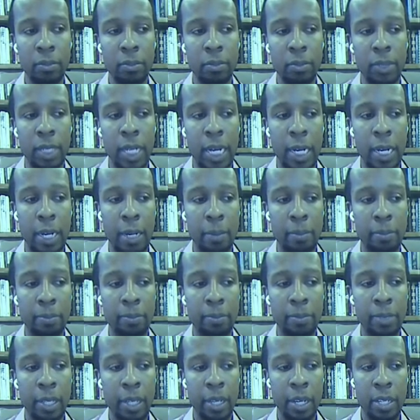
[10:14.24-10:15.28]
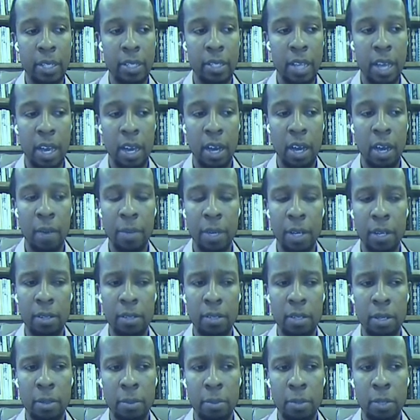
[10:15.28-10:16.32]
um, let's say, coming
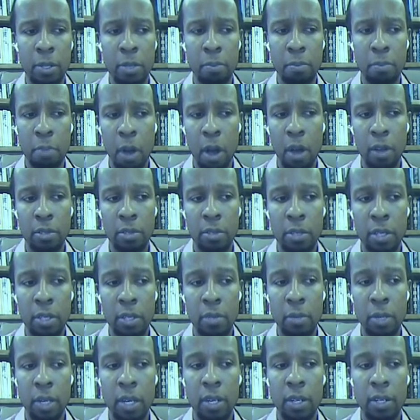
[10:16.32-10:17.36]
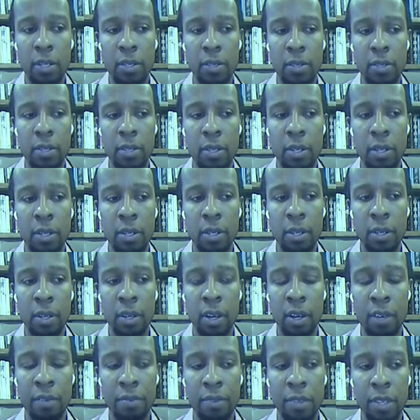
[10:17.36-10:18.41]
to, to Boston because of
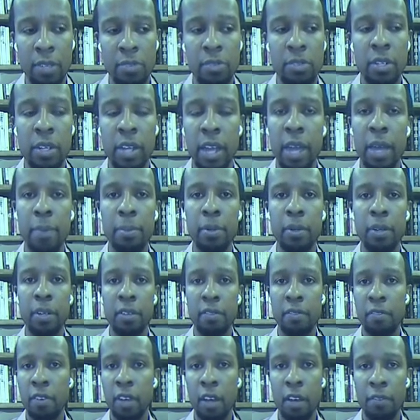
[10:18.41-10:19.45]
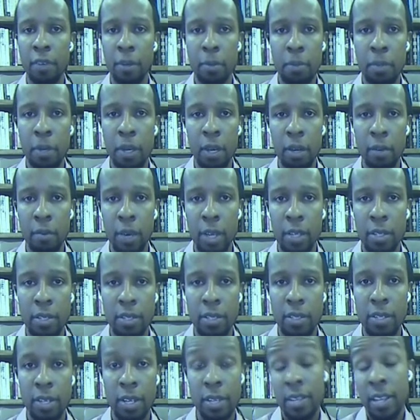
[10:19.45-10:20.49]
this label of, of, it being a racist
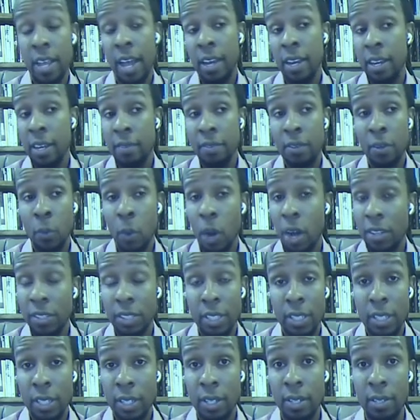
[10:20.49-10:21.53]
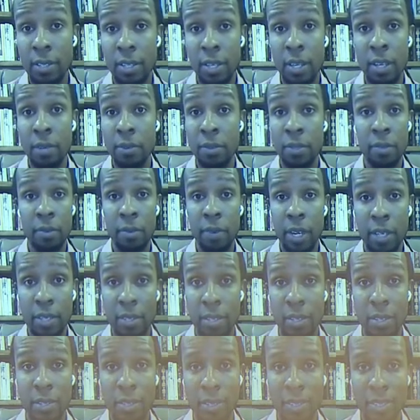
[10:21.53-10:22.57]
city. I lived in Washington, D.C., it was a
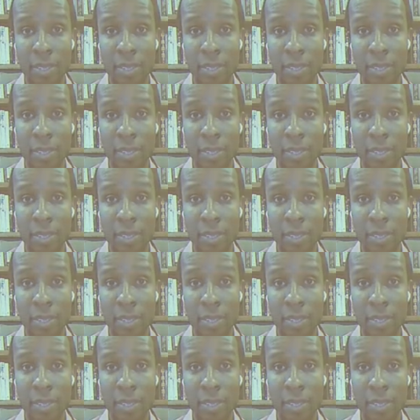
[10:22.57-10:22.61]
racist